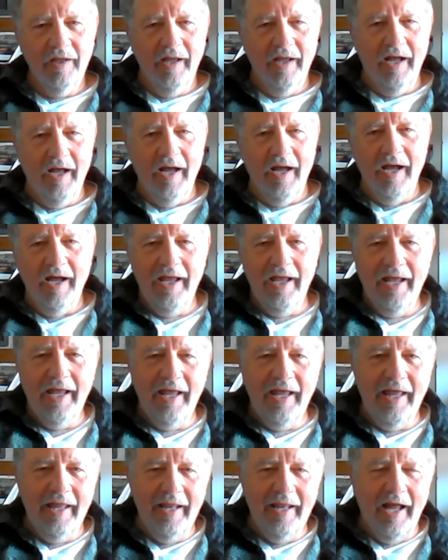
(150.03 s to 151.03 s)

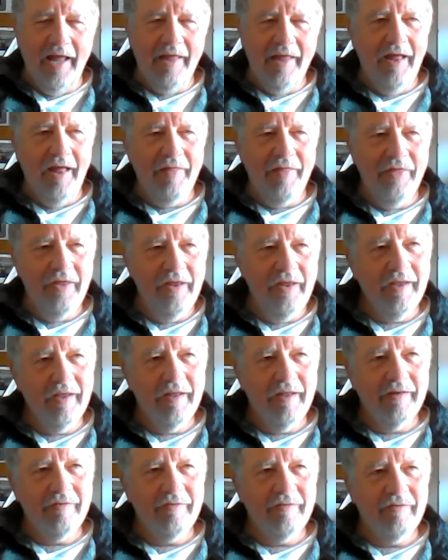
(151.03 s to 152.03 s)
I think it